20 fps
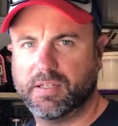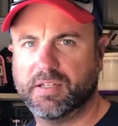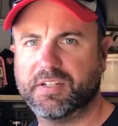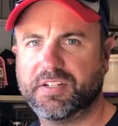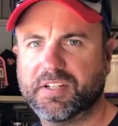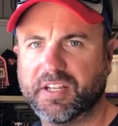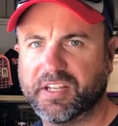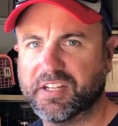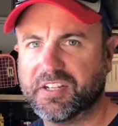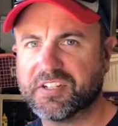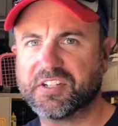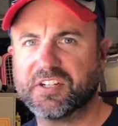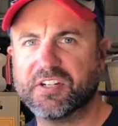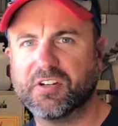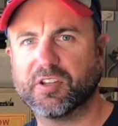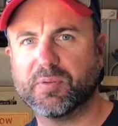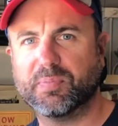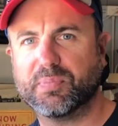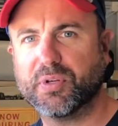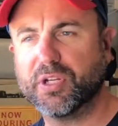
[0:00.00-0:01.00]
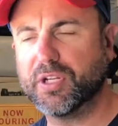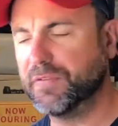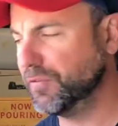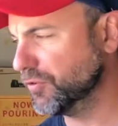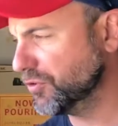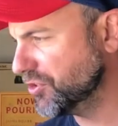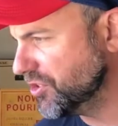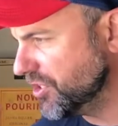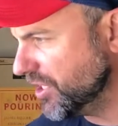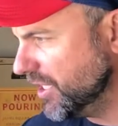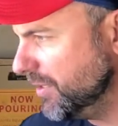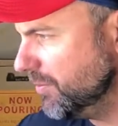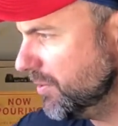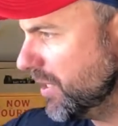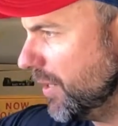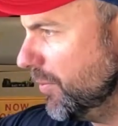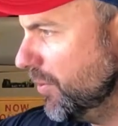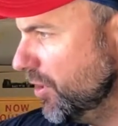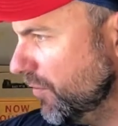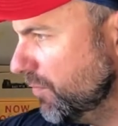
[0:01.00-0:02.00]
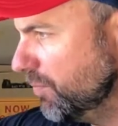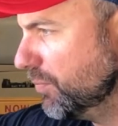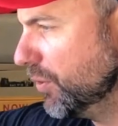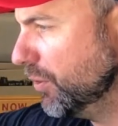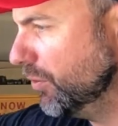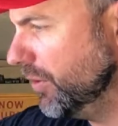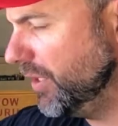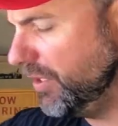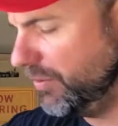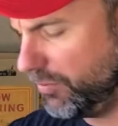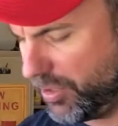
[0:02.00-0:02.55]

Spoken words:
So you can see all the beautiful steam coming off Brewie